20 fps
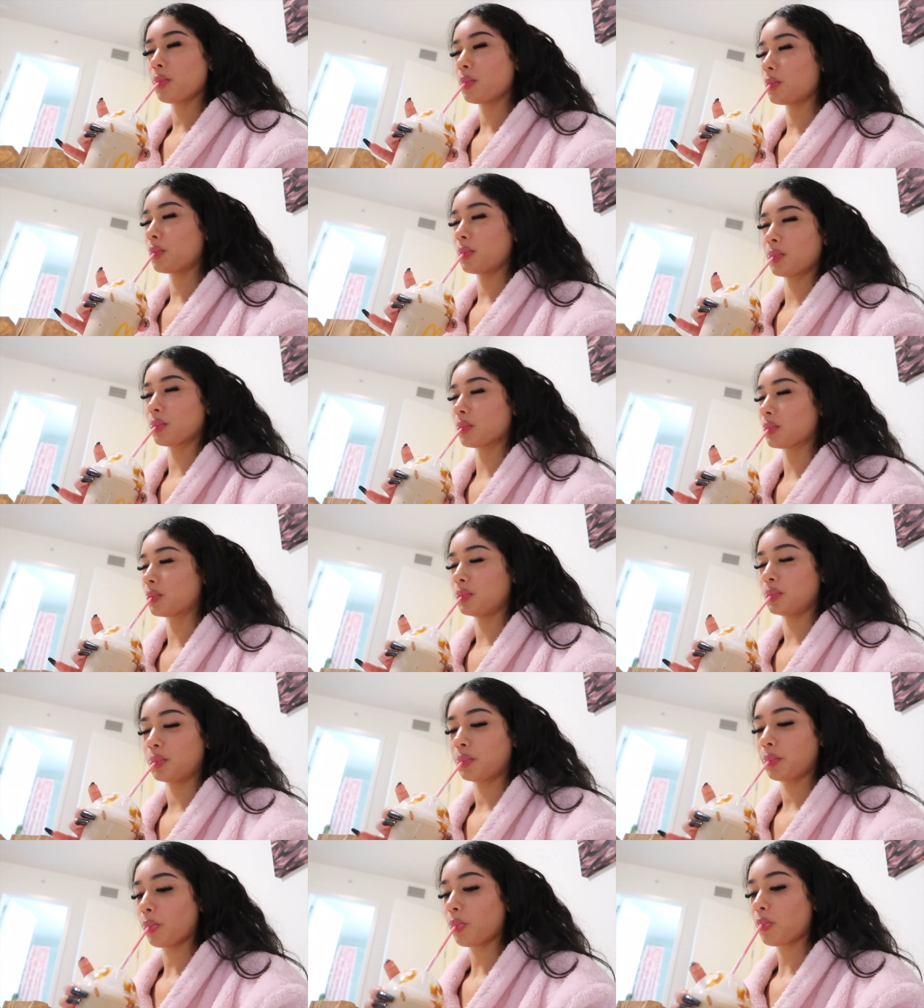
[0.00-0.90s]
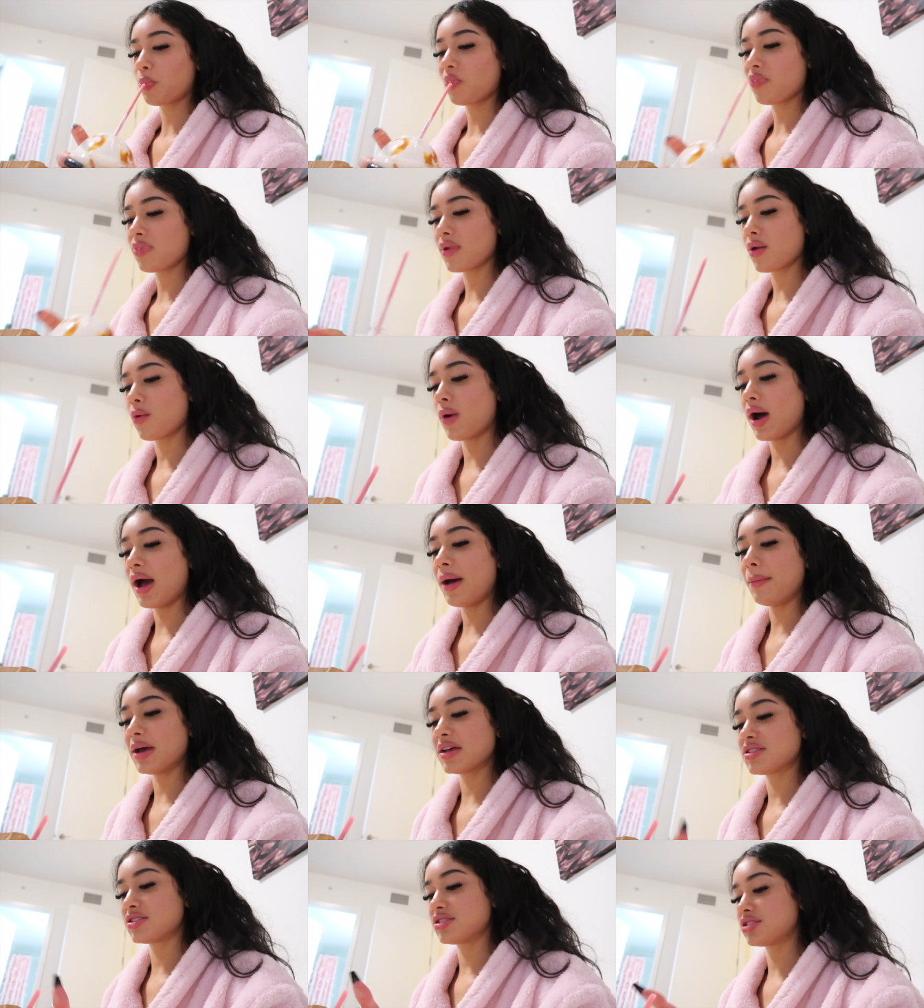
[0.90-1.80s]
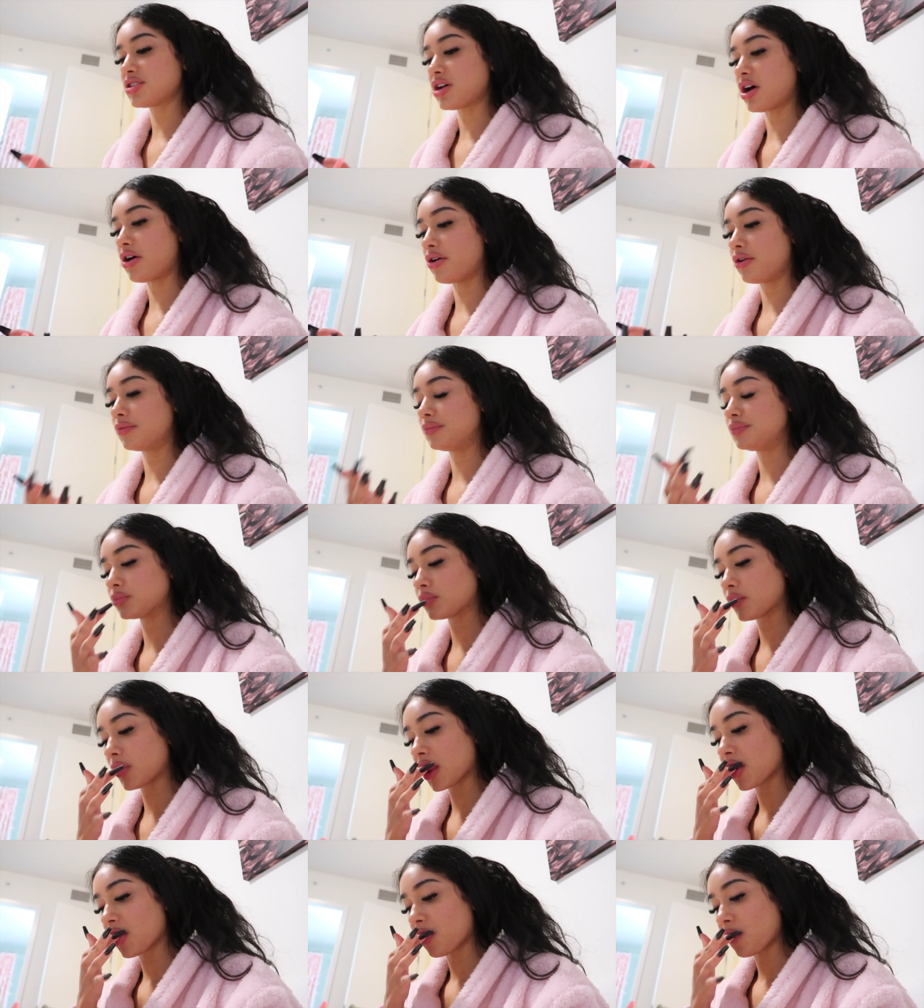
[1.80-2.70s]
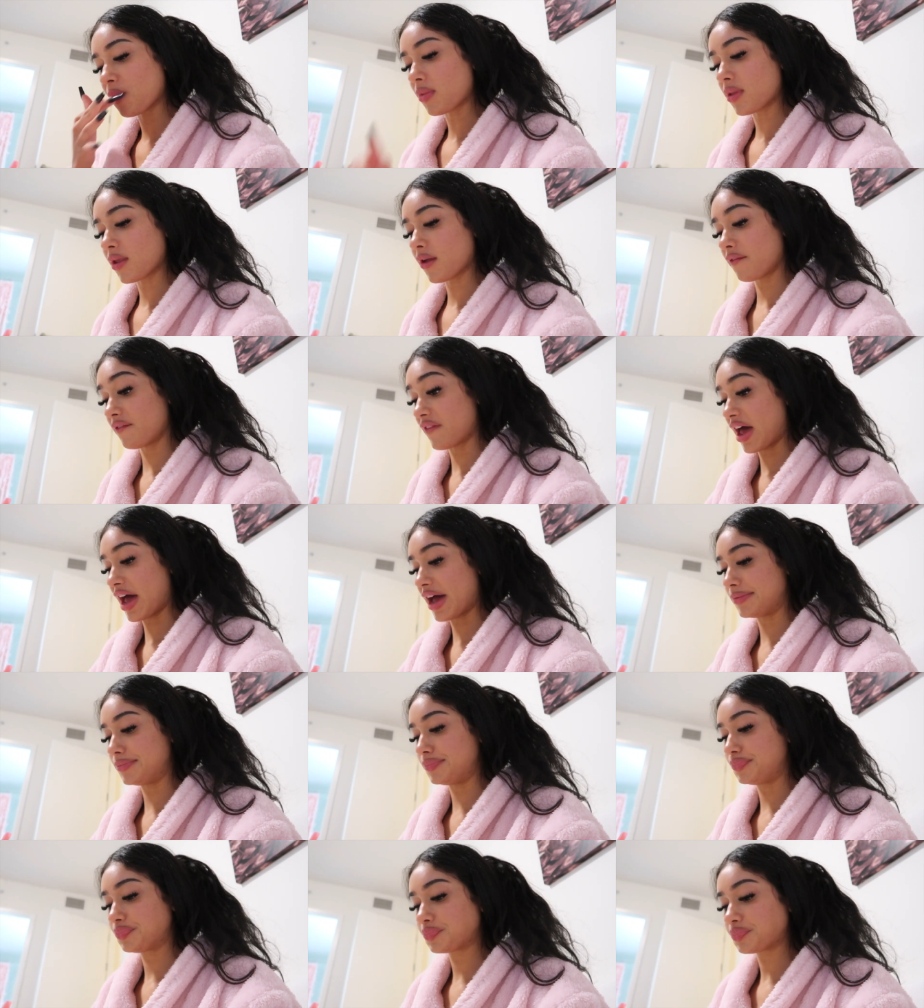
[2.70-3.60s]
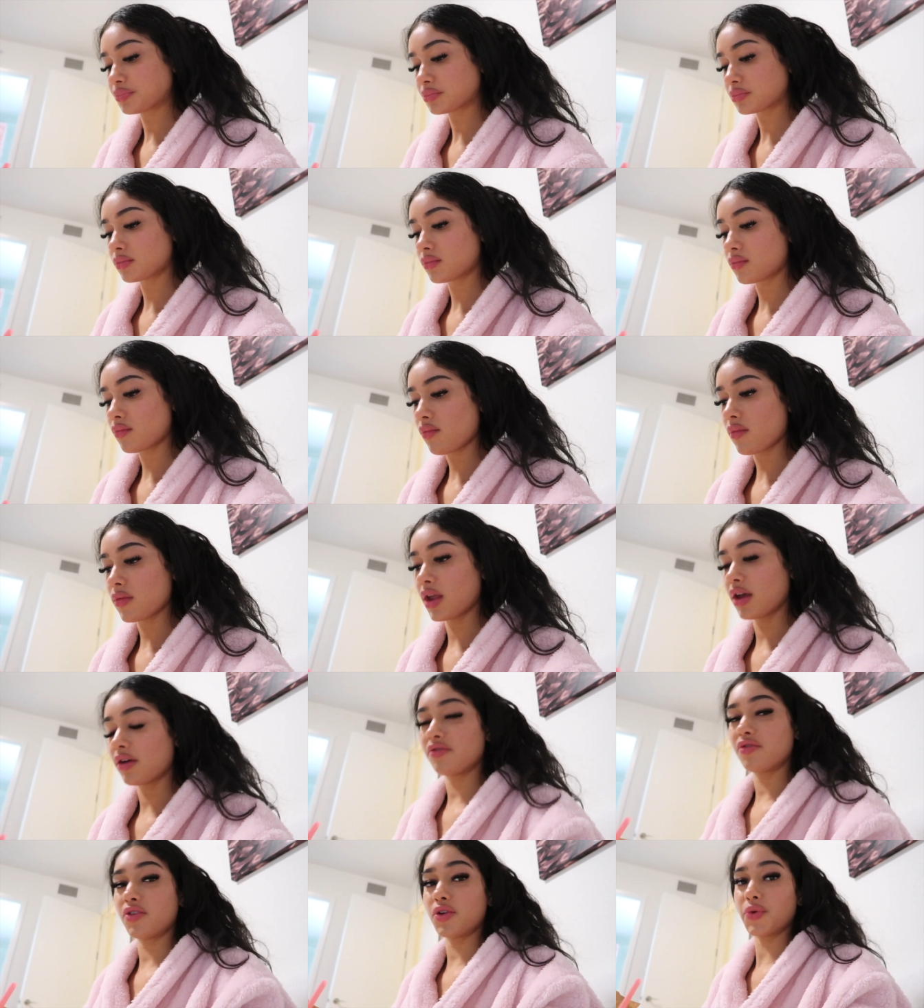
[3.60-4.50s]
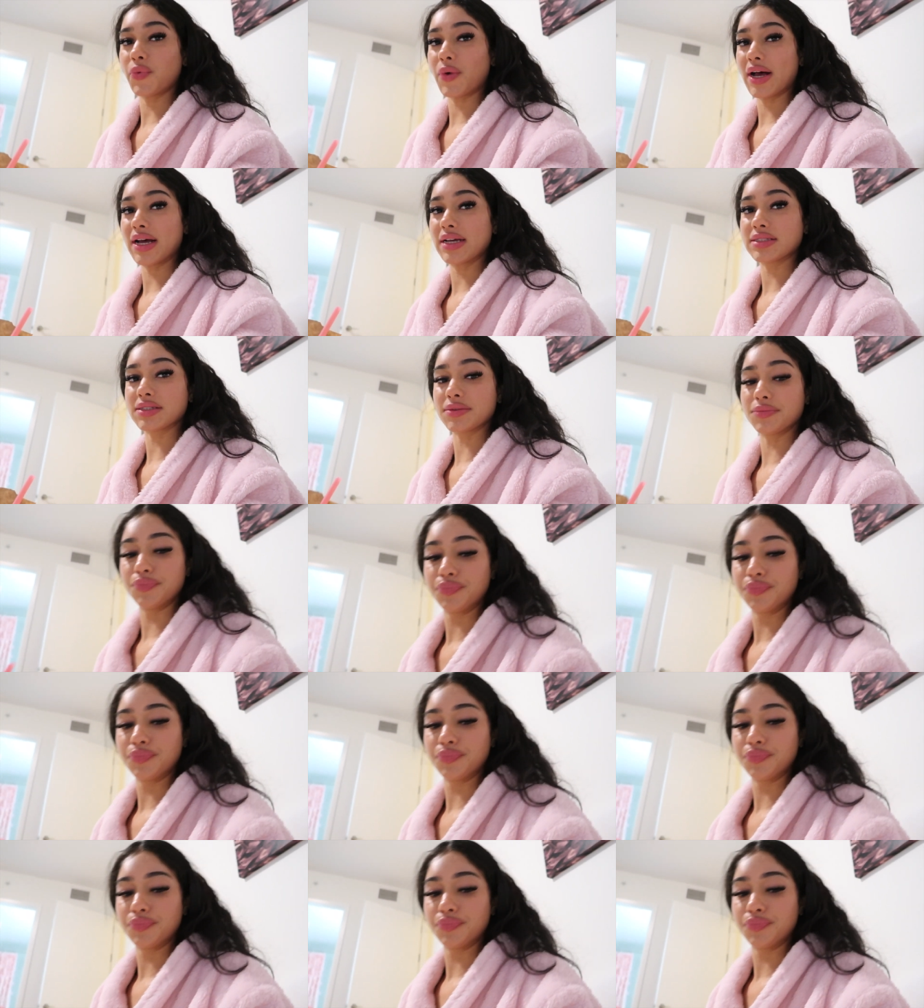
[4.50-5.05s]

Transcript: Mm. Why am I so fat? Food wise.